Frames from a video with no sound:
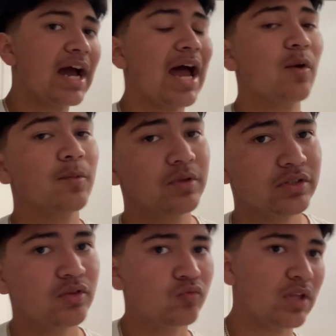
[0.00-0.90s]
I really
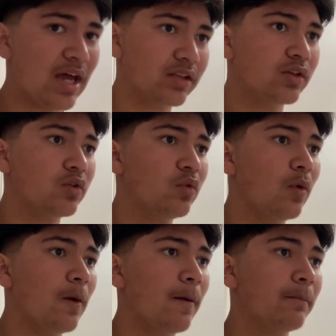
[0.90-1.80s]
do not know.
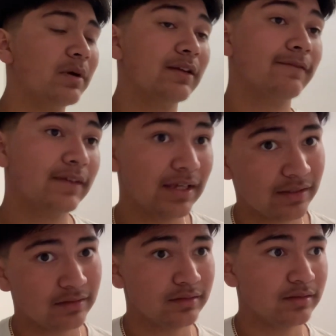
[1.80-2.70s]
But if
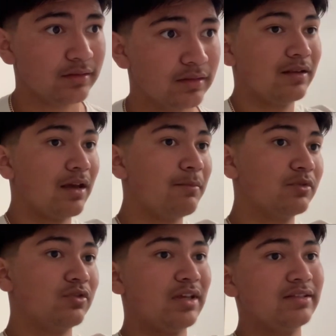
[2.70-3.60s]
yes, I'm gonna
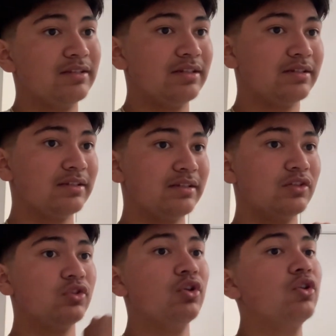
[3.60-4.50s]
transition
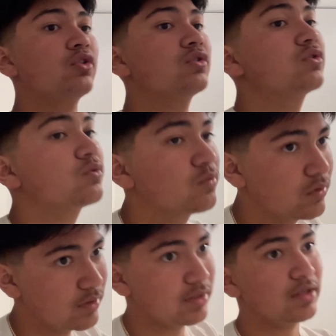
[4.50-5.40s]
to
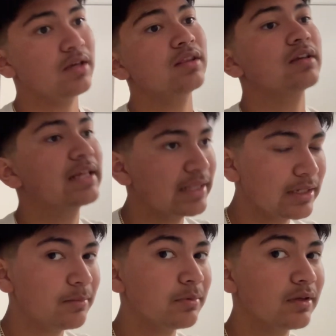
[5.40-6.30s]
another clip.
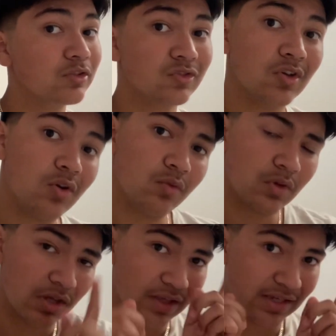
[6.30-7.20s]
So,
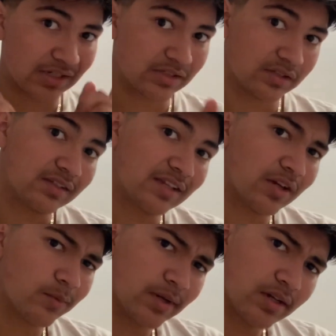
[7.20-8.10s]
stick
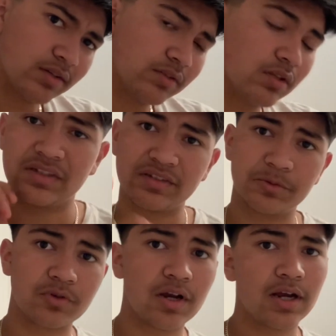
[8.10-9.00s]
around,
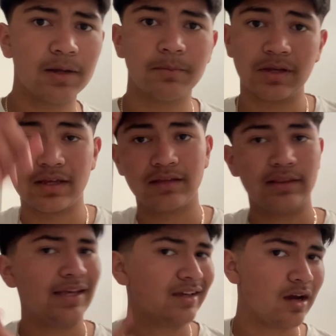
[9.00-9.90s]
subscribe,
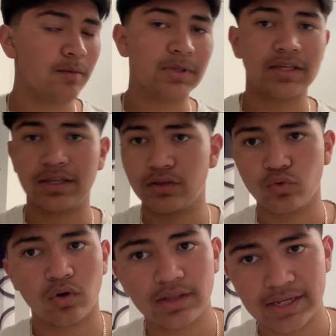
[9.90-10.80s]
like, comment, and do
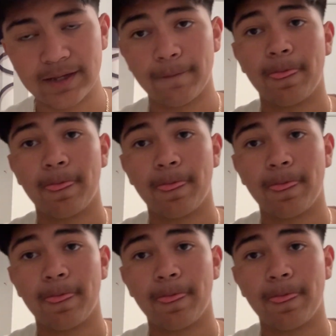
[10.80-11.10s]
all that.